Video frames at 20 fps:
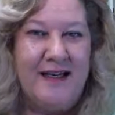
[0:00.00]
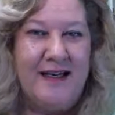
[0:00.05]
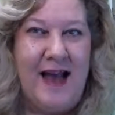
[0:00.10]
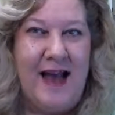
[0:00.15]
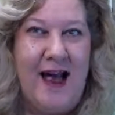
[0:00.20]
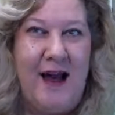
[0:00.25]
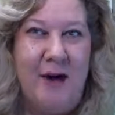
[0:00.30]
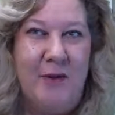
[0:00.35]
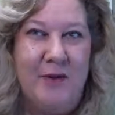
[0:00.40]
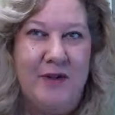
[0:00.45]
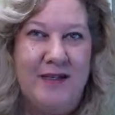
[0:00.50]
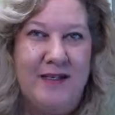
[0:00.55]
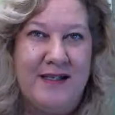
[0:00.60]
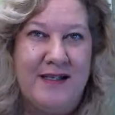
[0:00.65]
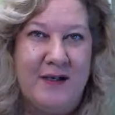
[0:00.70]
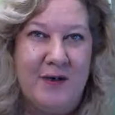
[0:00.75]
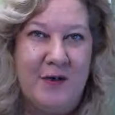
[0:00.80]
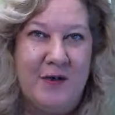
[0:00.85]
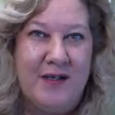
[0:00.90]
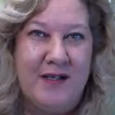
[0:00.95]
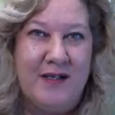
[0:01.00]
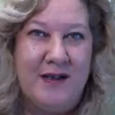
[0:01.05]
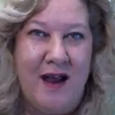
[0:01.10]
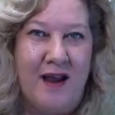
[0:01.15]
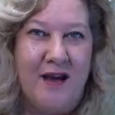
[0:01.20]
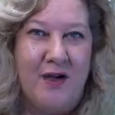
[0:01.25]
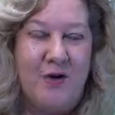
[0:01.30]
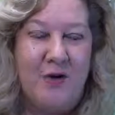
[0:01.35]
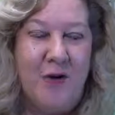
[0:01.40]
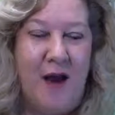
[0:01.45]
I would still say
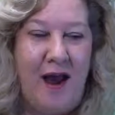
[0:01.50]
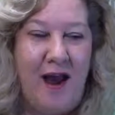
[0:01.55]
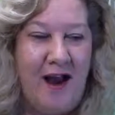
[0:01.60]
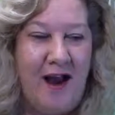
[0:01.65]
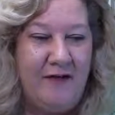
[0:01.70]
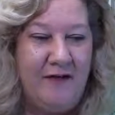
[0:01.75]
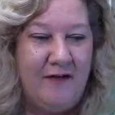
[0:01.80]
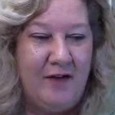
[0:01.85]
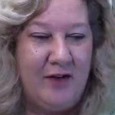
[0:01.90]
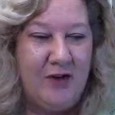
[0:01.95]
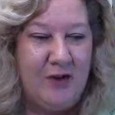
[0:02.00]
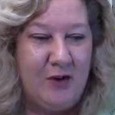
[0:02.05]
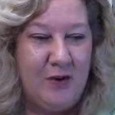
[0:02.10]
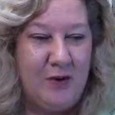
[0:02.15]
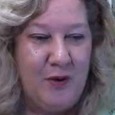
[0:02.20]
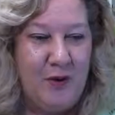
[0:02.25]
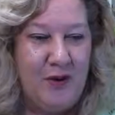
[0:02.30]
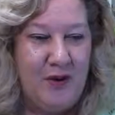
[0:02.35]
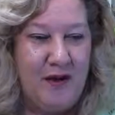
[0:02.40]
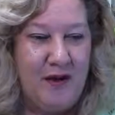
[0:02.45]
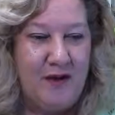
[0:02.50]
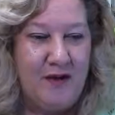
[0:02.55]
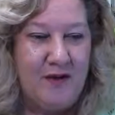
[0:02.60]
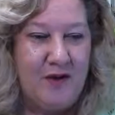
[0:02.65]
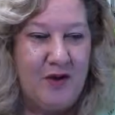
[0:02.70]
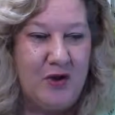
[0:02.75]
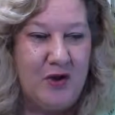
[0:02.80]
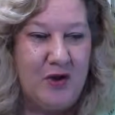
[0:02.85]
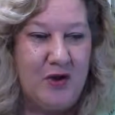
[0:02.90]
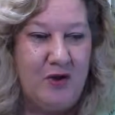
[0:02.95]
you have to do
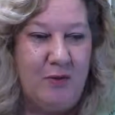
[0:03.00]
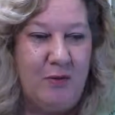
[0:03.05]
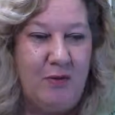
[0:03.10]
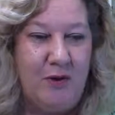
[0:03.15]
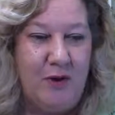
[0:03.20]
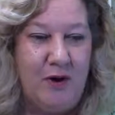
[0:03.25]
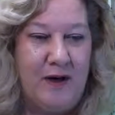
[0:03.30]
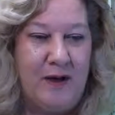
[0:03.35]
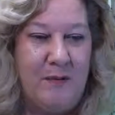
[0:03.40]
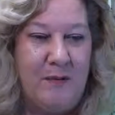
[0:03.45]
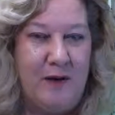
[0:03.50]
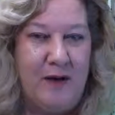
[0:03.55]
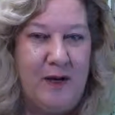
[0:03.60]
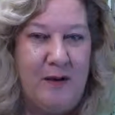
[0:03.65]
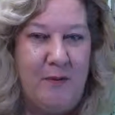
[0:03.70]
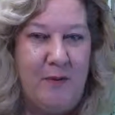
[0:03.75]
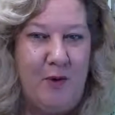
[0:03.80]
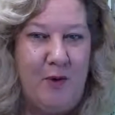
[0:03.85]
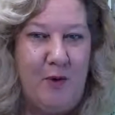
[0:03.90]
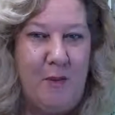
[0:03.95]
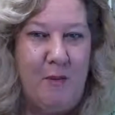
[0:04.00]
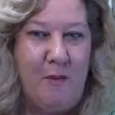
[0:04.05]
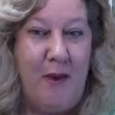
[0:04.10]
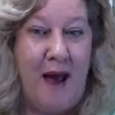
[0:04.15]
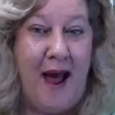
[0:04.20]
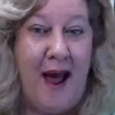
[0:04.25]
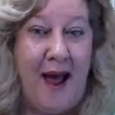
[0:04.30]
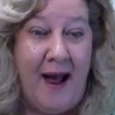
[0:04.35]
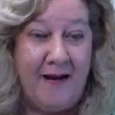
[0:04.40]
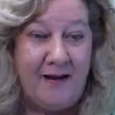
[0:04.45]
things to bring people
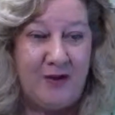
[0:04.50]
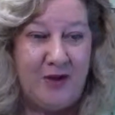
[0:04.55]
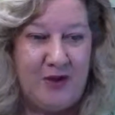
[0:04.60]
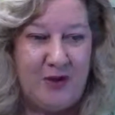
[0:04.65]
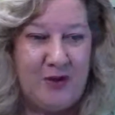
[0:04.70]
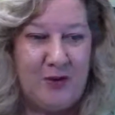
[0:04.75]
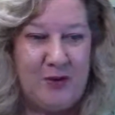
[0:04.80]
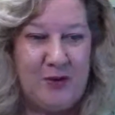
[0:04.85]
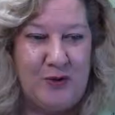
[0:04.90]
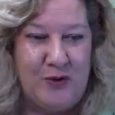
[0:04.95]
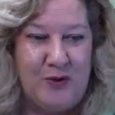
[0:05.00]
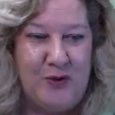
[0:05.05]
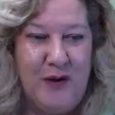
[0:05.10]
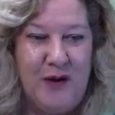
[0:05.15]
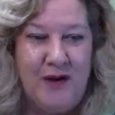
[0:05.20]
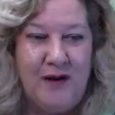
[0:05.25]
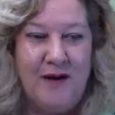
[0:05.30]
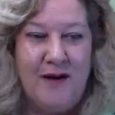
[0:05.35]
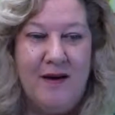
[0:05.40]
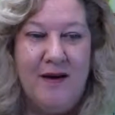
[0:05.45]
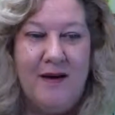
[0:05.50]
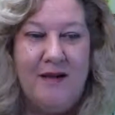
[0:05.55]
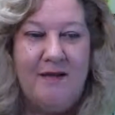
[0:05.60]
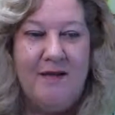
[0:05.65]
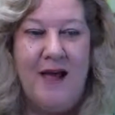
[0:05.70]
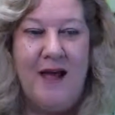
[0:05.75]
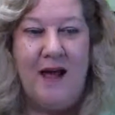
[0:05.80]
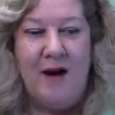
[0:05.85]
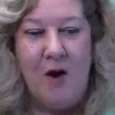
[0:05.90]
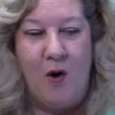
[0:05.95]
back to
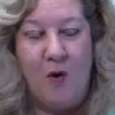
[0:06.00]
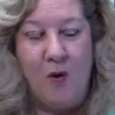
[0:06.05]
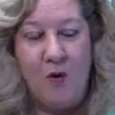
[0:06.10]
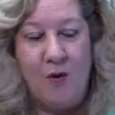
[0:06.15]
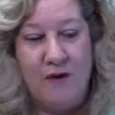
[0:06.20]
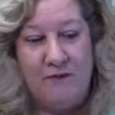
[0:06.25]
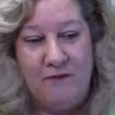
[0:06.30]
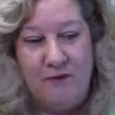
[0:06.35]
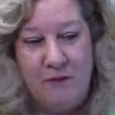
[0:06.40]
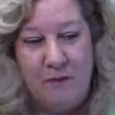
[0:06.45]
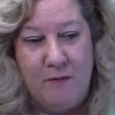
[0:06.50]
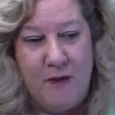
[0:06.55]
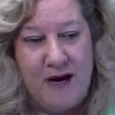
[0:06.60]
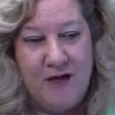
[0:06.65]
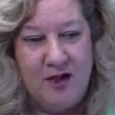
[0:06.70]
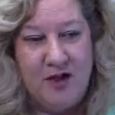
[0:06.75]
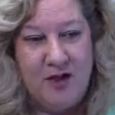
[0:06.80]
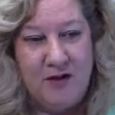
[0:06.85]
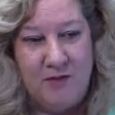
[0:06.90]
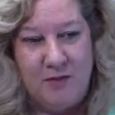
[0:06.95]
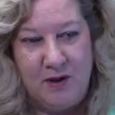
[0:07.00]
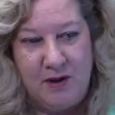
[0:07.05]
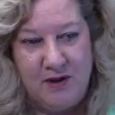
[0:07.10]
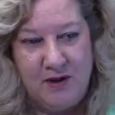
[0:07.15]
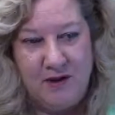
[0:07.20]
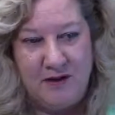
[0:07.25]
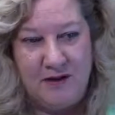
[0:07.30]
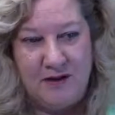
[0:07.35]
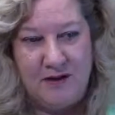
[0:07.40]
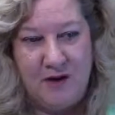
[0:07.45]
that old information,
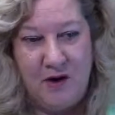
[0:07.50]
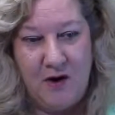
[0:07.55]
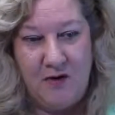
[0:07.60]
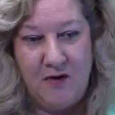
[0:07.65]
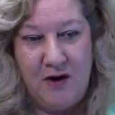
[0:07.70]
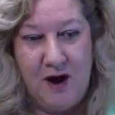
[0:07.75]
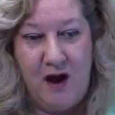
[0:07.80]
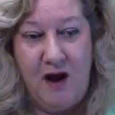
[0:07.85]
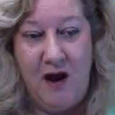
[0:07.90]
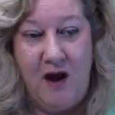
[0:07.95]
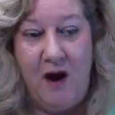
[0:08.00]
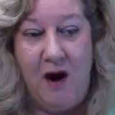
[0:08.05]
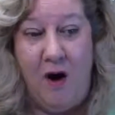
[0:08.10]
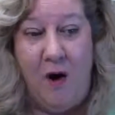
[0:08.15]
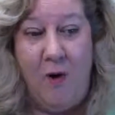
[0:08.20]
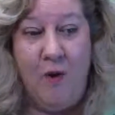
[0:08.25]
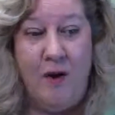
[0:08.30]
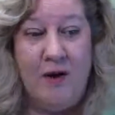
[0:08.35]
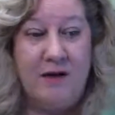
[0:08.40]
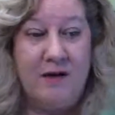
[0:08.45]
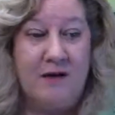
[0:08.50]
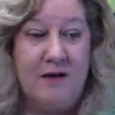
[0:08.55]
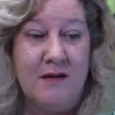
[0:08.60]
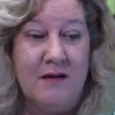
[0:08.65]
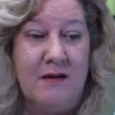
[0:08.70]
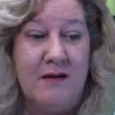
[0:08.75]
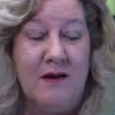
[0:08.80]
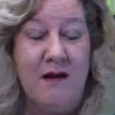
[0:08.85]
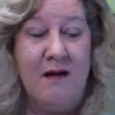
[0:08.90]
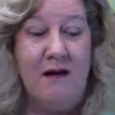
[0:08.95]
because they're not always going
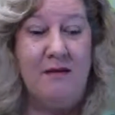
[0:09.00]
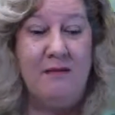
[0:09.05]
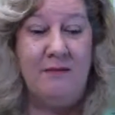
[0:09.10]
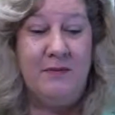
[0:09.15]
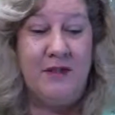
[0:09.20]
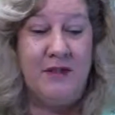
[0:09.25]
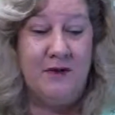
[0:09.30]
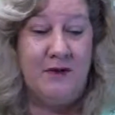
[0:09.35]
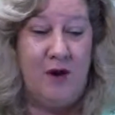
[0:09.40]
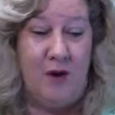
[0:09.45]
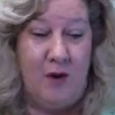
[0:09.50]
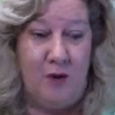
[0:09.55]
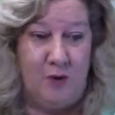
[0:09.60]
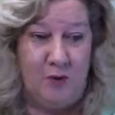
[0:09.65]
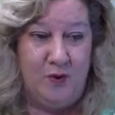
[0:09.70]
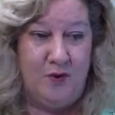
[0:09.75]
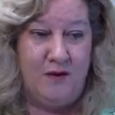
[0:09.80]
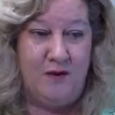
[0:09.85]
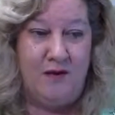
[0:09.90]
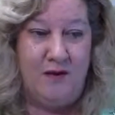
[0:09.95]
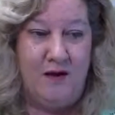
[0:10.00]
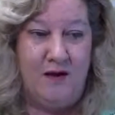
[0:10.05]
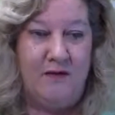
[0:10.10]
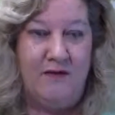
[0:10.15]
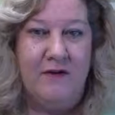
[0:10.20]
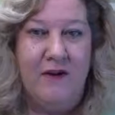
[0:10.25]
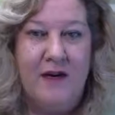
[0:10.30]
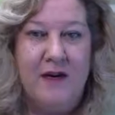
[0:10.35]
to come to the old stuff.